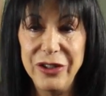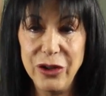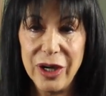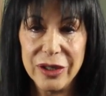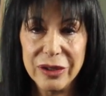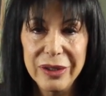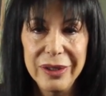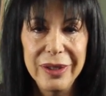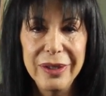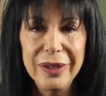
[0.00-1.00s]
daughter,
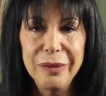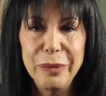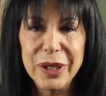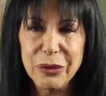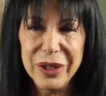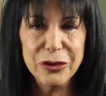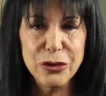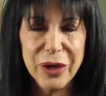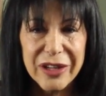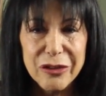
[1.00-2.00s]
but a real
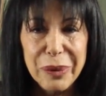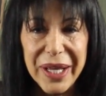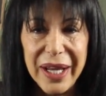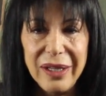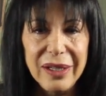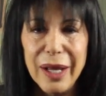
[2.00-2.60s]
transplant?